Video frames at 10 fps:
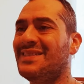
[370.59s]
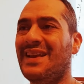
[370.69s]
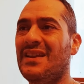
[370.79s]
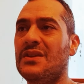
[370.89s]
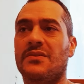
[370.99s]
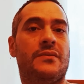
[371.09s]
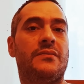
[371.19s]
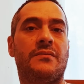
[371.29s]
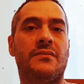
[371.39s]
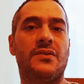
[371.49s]
It isn't.
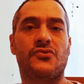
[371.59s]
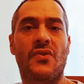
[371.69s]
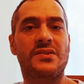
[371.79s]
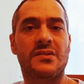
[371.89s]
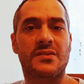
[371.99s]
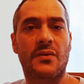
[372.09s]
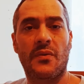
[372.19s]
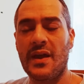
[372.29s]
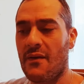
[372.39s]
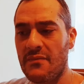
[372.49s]
The stress is still
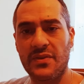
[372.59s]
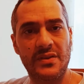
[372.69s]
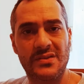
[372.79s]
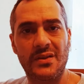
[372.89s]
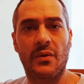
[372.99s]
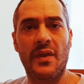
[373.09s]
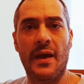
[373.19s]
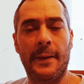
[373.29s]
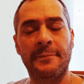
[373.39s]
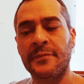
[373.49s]
there. Everything's still
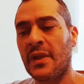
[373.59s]
there.